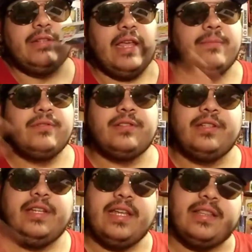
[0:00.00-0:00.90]
it was able to
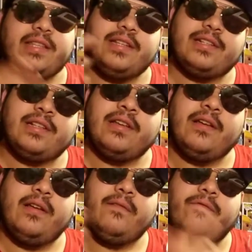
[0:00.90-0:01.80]
get this
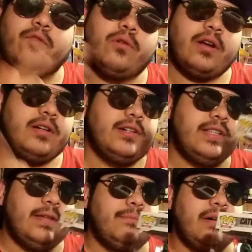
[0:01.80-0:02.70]
for under
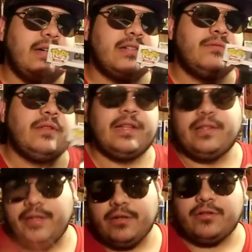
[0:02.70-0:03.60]
10 bucks
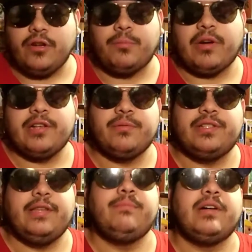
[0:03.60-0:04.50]
like the you know total price
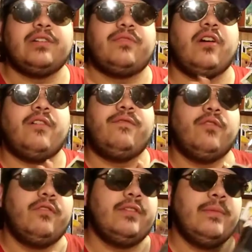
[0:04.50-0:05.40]
was 10 bucks for all
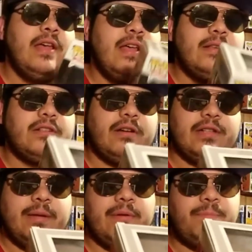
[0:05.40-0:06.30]
four of them so i
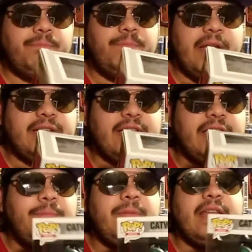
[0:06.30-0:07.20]
was able to
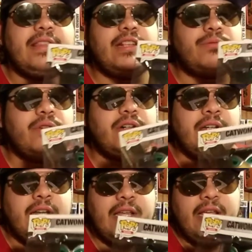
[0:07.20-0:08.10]
basically get this
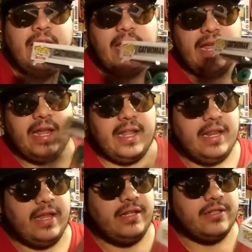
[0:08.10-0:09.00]
one
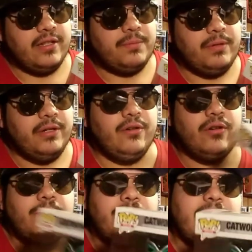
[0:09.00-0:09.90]
and it just looks pretty
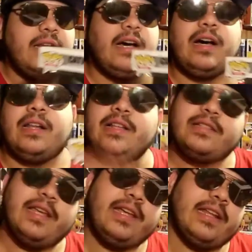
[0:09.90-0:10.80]
cool but uh
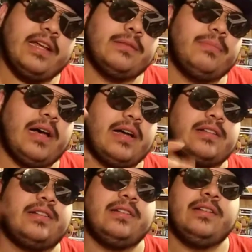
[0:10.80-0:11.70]
let's take it out the
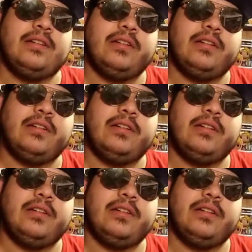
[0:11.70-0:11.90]
box